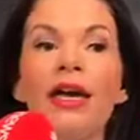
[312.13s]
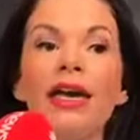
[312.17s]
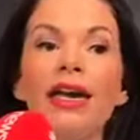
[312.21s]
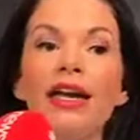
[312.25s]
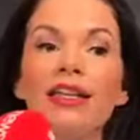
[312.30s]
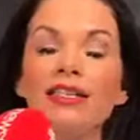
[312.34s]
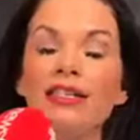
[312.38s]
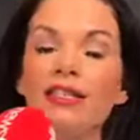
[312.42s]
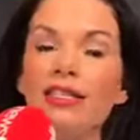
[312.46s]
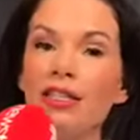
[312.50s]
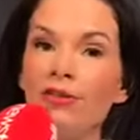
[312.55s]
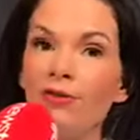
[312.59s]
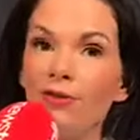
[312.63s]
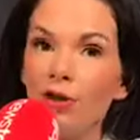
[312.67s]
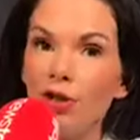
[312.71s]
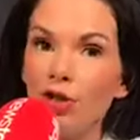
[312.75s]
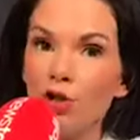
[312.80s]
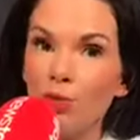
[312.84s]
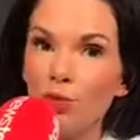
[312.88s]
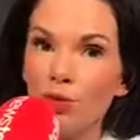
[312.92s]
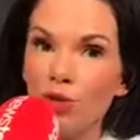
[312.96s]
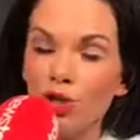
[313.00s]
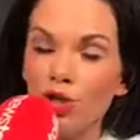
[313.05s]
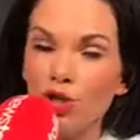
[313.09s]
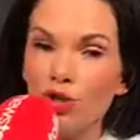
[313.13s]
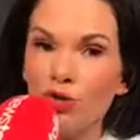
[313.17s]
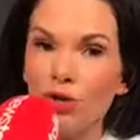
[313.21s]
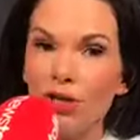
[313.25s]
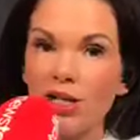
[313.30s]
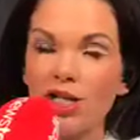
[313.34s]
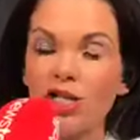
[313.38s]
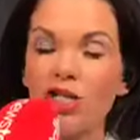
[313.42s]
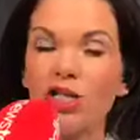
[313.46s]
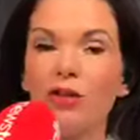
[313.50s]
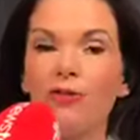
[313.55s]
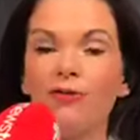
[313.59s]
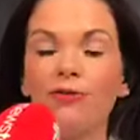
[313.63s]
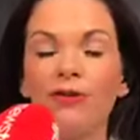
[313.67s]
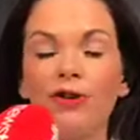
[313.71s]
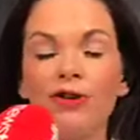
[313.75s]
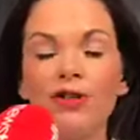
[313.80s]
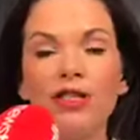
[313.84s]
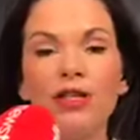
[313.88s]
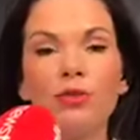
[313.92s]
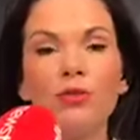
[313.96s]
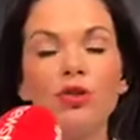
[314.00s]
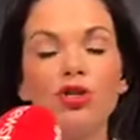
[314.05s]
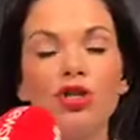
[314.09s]
It's a difficult one to treat. The
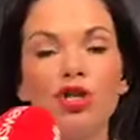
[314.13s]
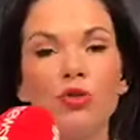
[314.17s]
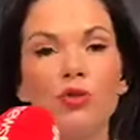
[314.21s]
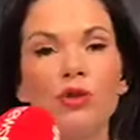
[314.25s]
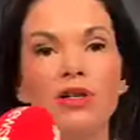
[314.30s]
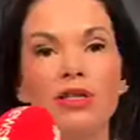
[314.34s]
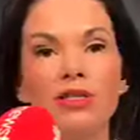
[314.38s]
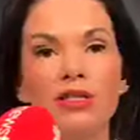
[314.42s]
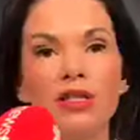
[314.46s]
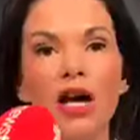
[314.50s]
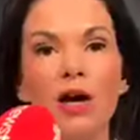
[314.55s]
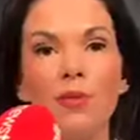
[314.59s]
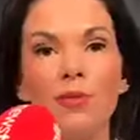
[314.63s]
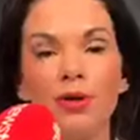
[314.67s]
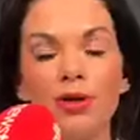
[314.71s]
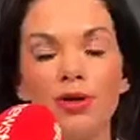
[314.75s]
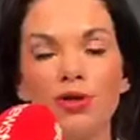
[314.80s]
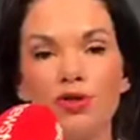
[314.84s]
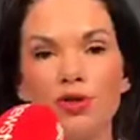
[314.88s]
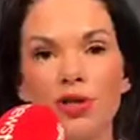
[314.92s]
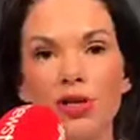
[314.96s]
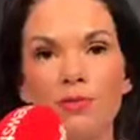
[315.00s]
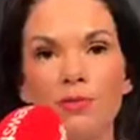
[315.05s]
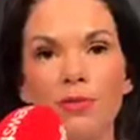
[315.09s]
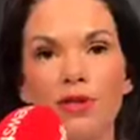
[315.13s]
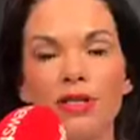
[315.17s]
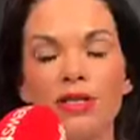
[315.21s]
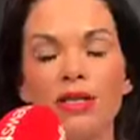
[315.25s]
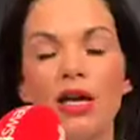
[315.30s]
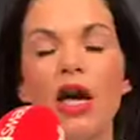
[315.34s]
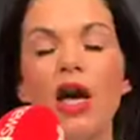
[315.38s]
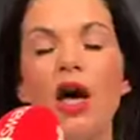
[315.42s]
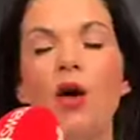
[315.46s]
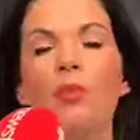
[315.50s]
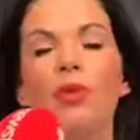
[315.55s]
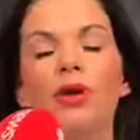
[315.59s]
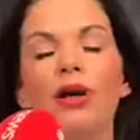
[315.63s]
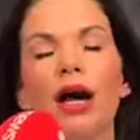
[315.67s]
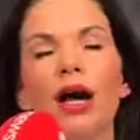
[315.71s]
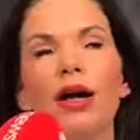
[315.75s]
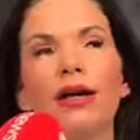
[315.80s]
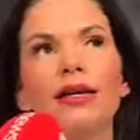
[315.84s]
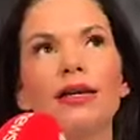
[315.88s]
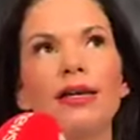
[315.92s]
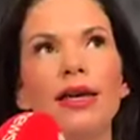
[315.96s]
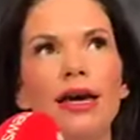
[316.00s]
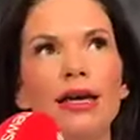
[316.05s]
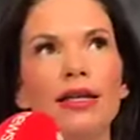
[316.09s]
first thing we do is topical treatments. But
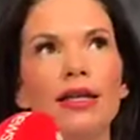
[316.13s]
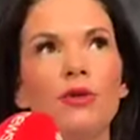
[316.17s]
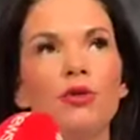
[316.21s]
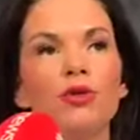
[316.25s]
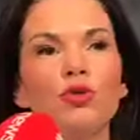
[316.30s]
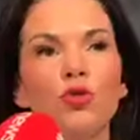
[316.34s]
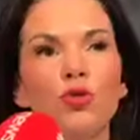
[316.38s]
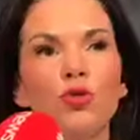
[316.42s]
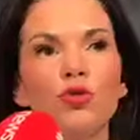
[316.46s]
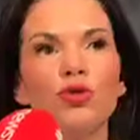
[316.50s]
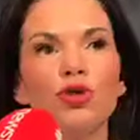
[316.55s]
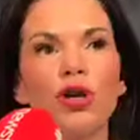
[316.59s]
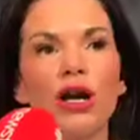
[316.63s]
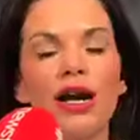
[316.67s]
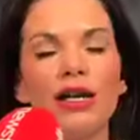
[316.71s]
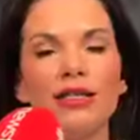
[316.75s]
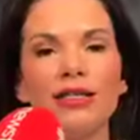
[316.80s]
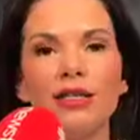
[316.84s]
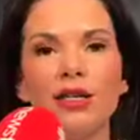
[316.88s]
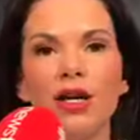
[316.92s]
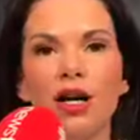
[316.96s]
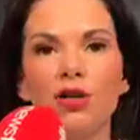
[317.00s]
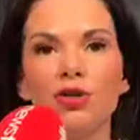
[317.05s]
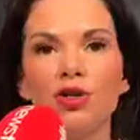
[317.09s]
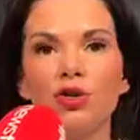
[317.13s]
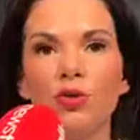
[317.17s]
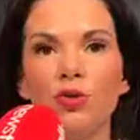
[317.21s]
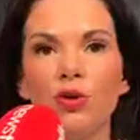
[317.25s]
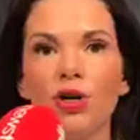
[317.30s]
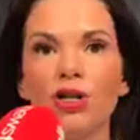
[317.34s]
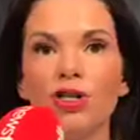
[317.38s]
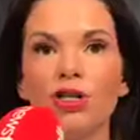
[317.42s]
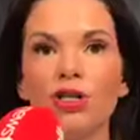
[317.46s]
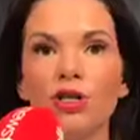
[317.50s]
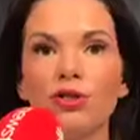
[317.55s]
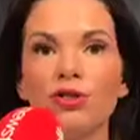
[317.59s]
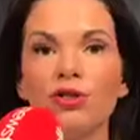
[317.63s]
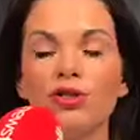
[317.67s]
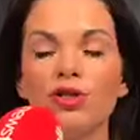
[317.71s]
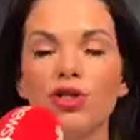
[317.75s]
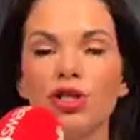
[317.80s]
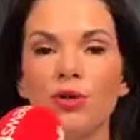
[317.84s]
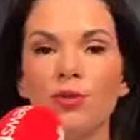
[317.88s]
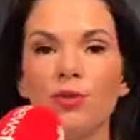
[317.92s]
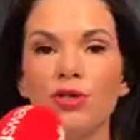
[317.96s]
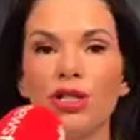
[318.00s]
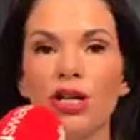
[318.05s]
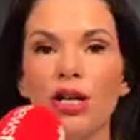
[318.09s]
again, I would wonder, has he gone to a consultant
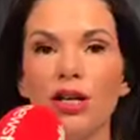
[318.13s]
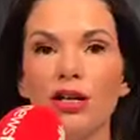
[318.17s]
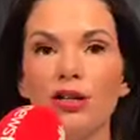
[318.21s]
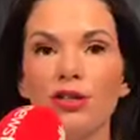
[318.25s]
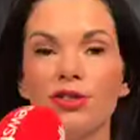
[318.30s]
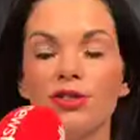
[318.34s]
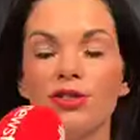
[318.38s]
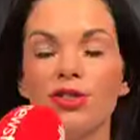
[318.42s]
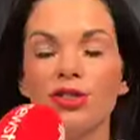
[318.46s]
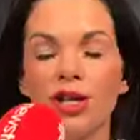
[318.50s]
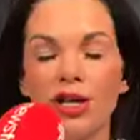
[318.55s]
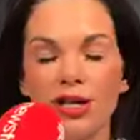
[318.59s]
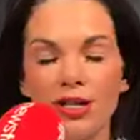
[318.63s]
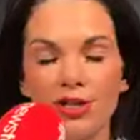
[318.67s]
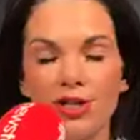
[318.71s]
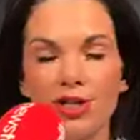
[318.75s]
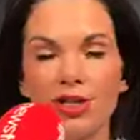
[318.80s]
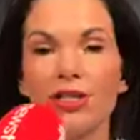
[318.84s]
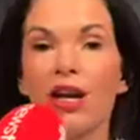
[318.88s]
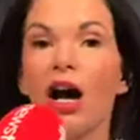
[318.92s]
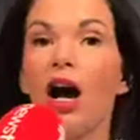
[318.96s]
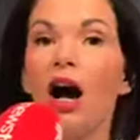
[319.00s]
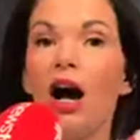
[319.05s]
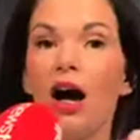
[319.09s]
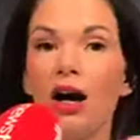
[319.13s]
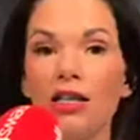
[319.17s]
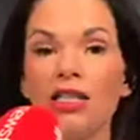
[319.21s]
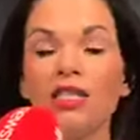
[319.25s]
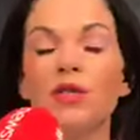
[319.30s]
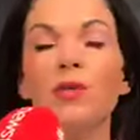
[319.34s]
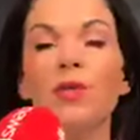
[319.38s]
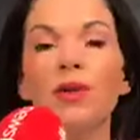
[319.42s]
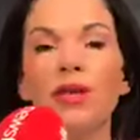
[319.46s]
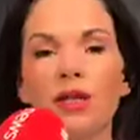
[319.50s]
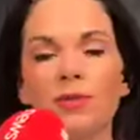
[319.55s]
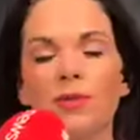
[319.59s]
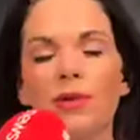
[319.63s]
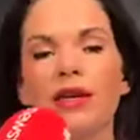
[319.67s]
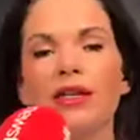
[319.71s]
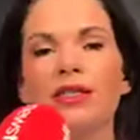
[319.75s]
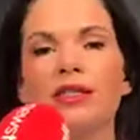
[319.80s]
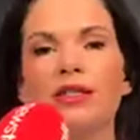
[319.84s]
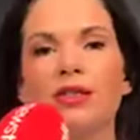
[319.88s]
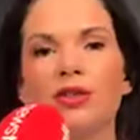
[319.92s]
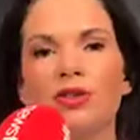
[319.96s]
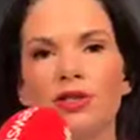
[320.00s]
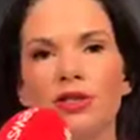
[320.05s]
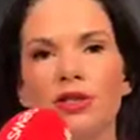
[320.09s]
dermatologist, a
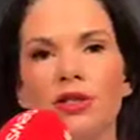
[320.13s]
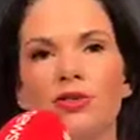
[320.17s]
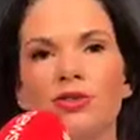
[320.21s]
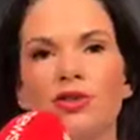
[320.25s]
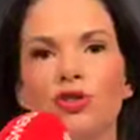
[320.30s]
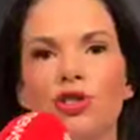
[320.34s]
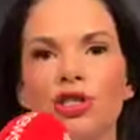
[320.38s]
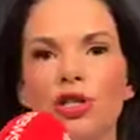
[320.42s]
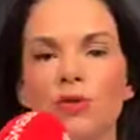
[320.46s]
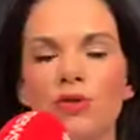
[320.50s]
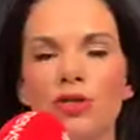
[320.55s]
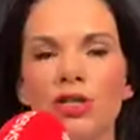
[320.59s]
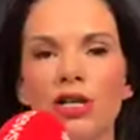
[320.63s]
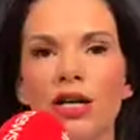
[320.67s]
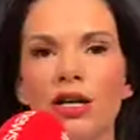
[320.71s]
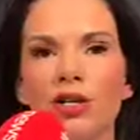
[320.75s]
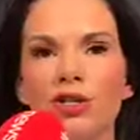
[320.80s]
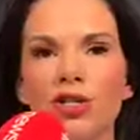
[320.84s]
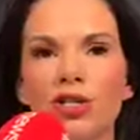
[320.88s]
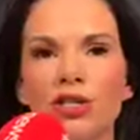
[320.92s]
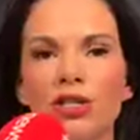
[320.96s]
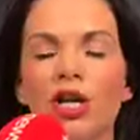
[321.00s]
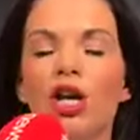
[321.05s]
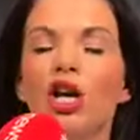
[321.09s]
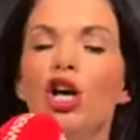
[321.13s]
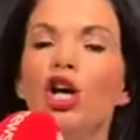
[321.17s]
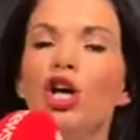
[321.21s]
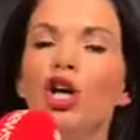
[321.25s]
hospital-based consultant dermatologist?